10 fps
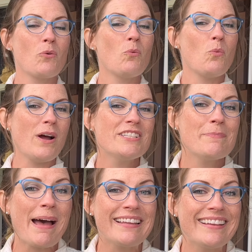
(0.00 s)
Want to
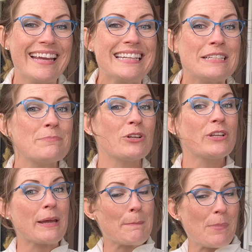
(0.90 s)
buy land and build
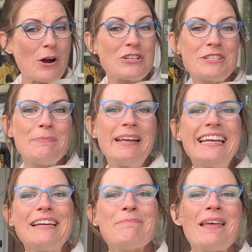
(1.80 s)
a
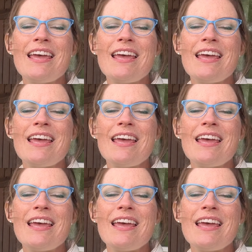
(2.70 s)
barndominium?